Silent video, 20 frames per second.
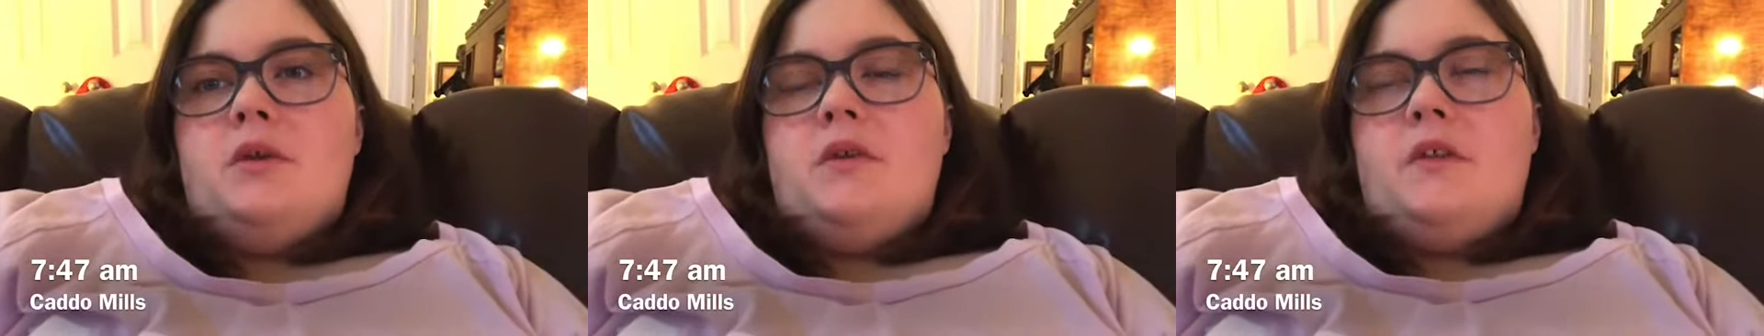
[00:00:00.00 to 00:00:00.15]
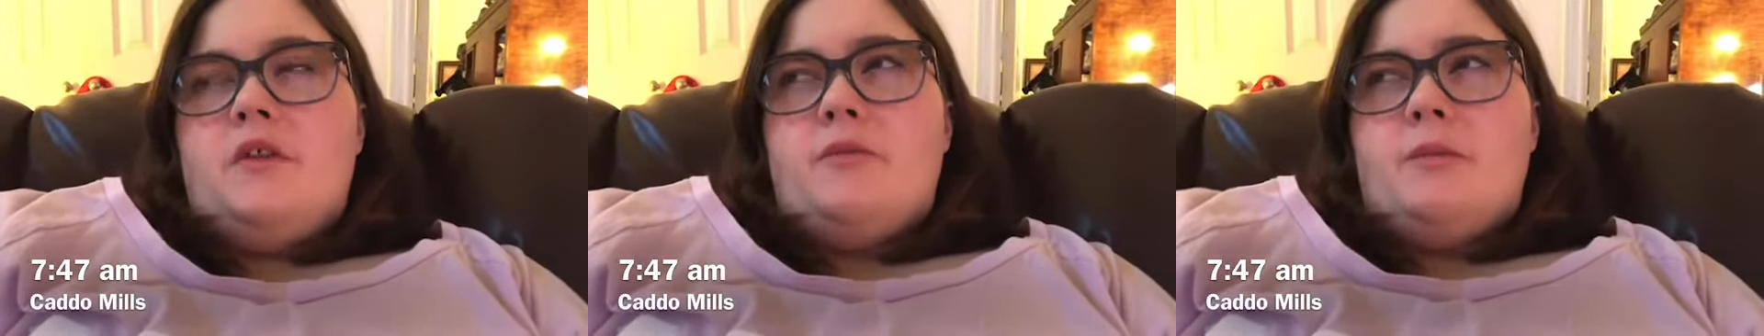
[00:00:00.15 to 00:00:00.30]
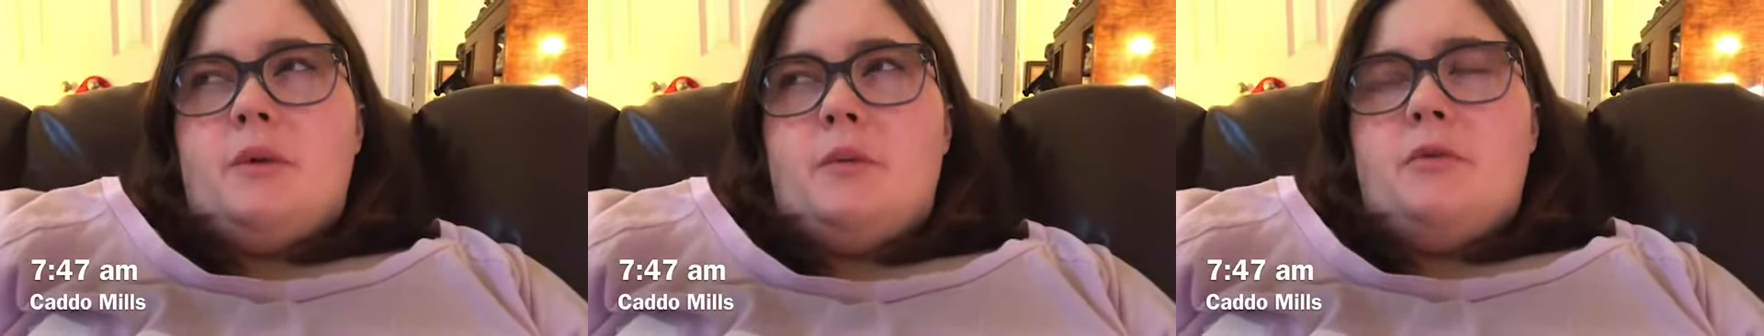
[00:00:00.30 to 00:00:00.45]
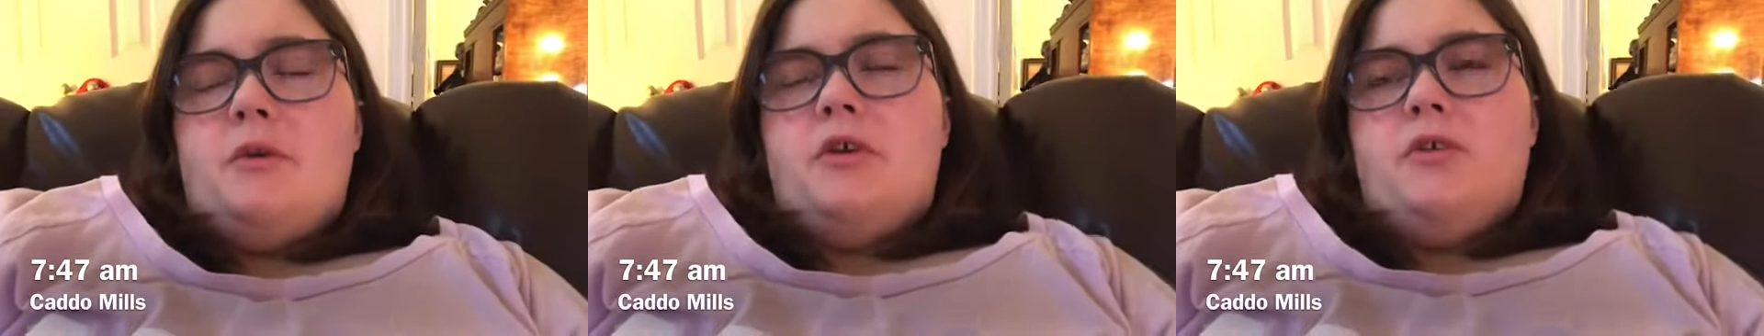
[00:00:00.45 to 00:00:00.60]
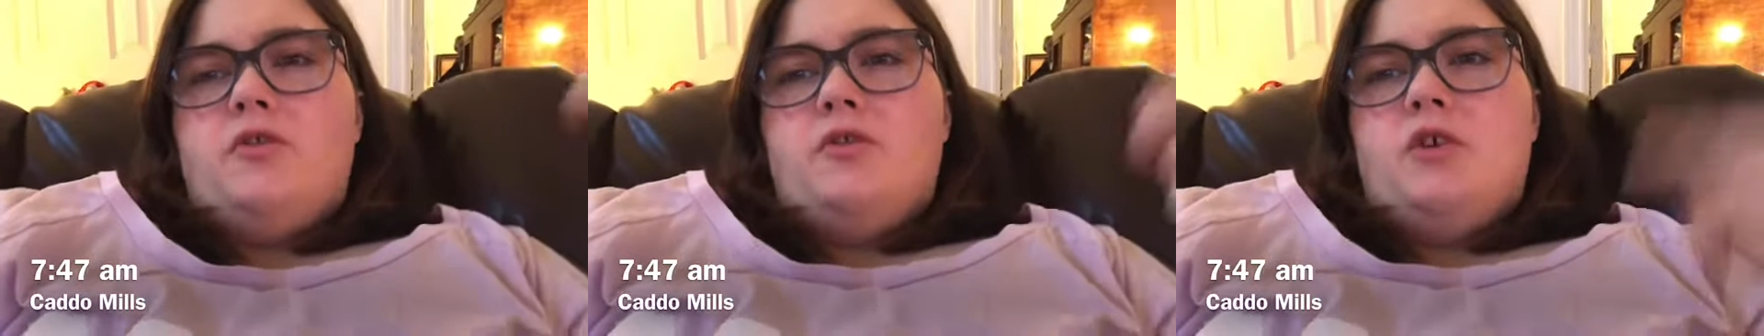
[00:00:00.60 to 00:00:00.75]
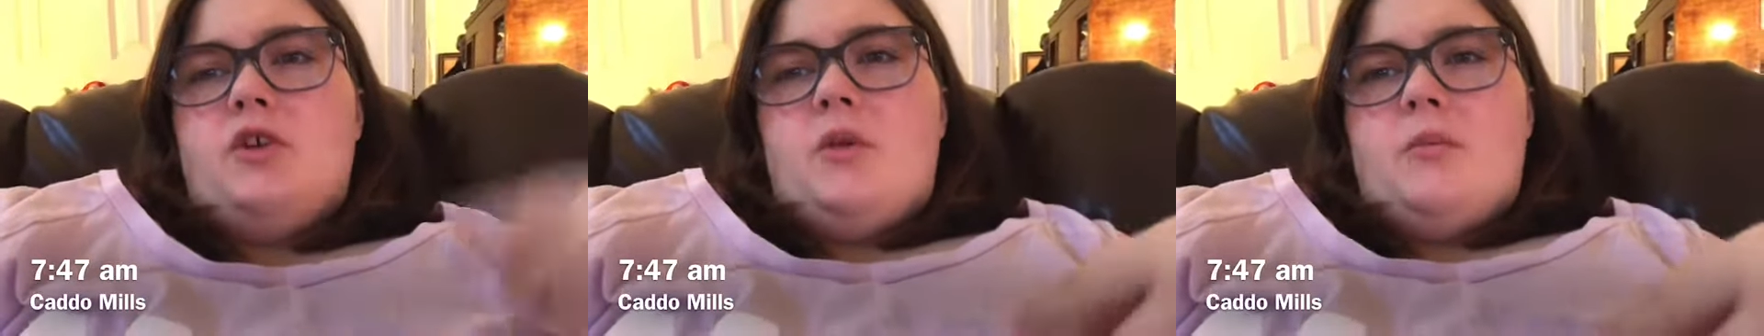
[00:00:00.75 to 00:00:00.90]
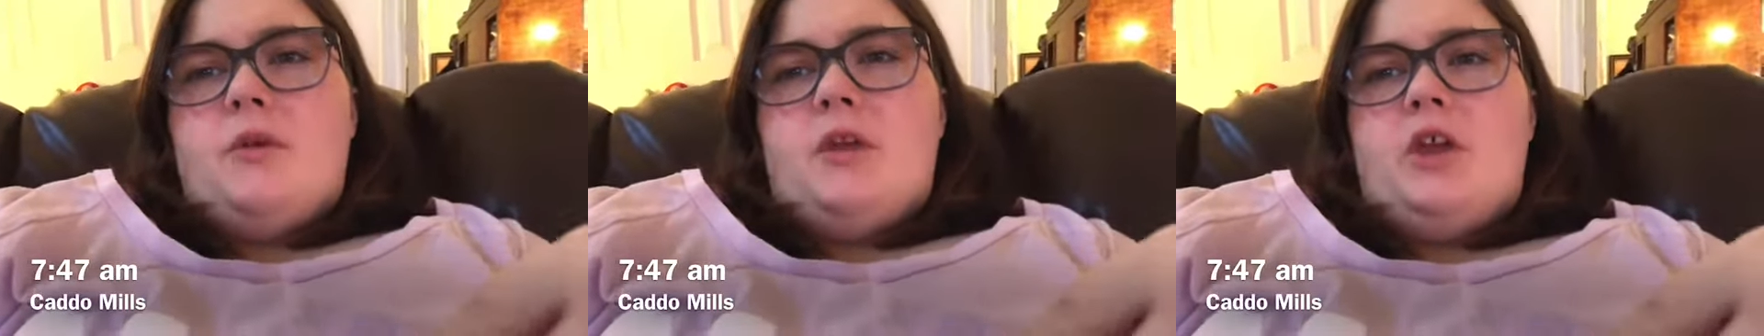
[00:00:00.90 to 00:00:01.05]
unless my parents are
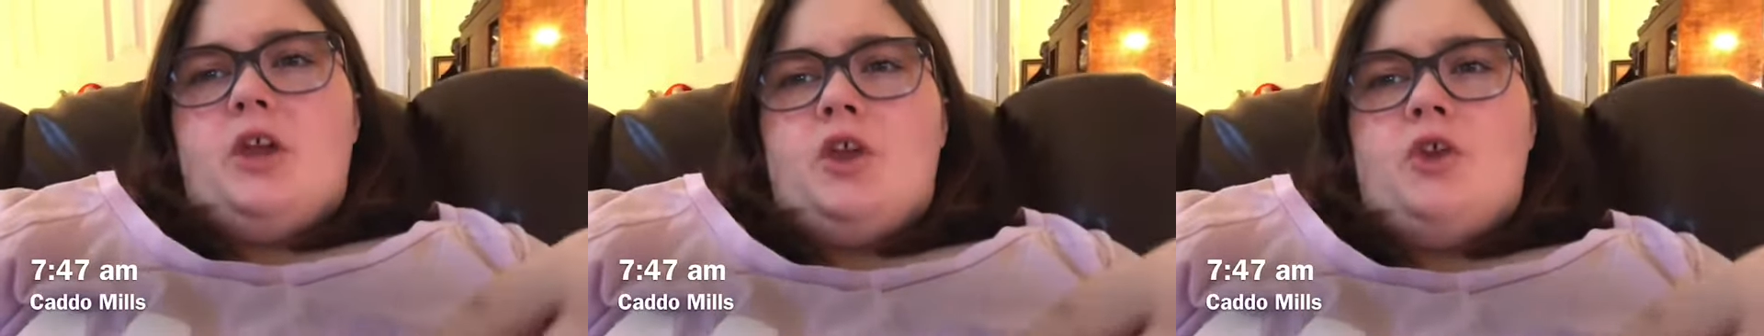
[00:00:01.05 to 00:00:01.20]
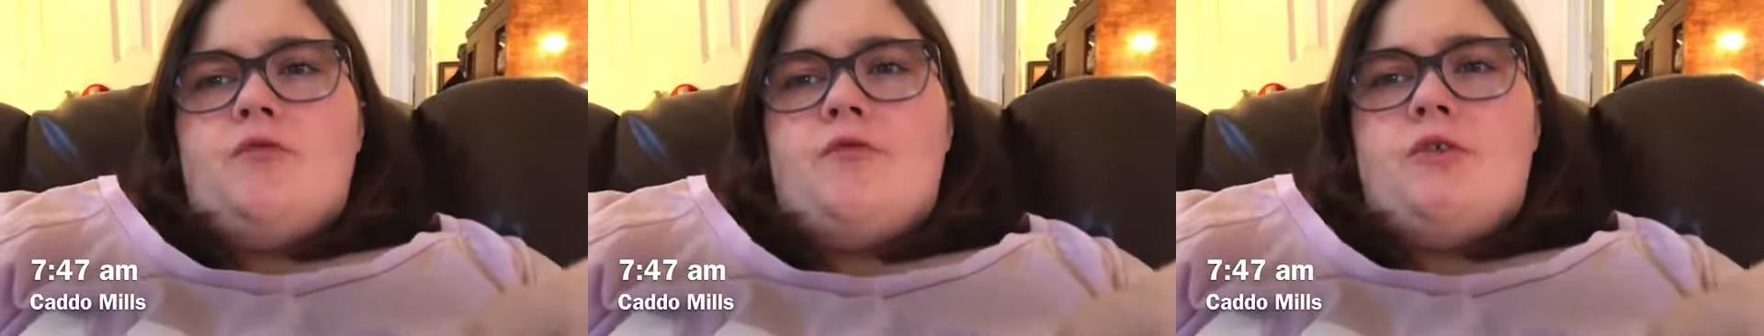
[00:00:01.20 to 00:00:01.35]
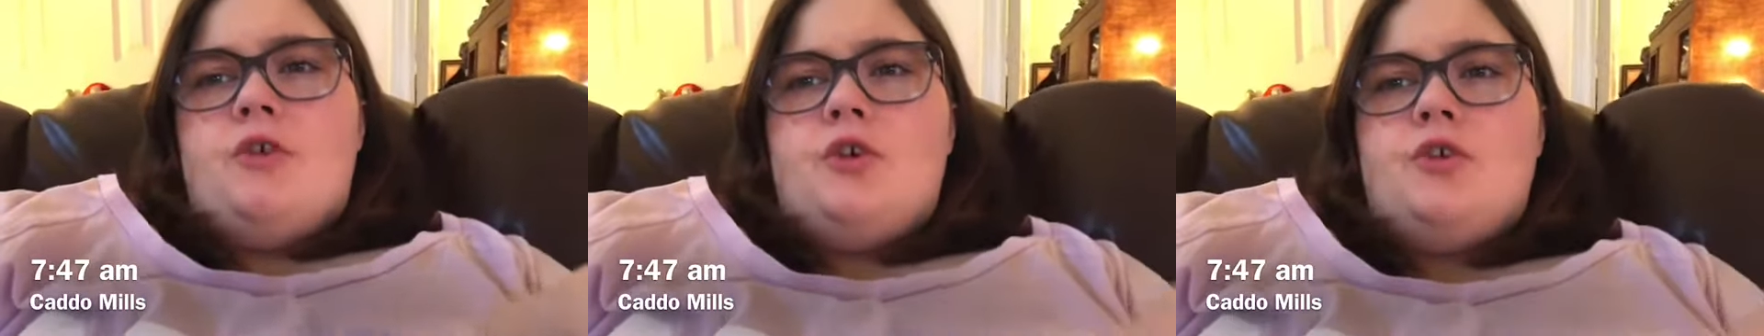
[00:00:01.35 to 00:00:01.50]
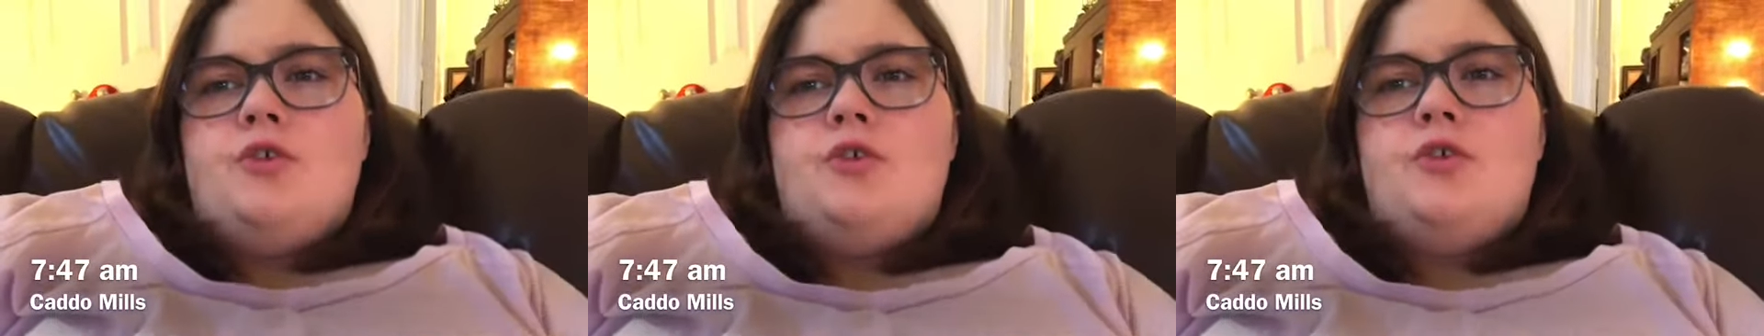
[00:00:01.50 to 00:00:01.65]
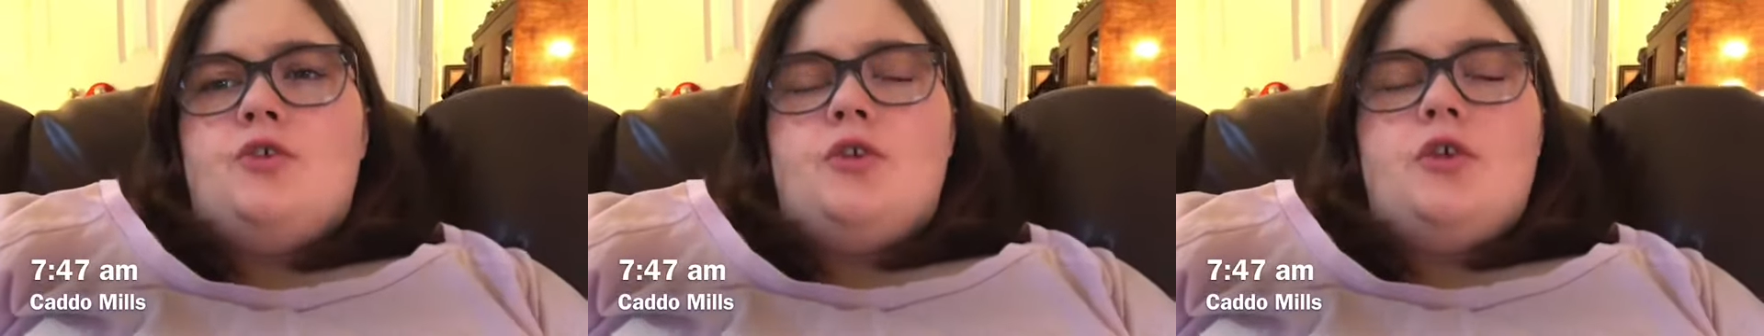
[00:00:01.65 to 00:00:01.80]
coming here first.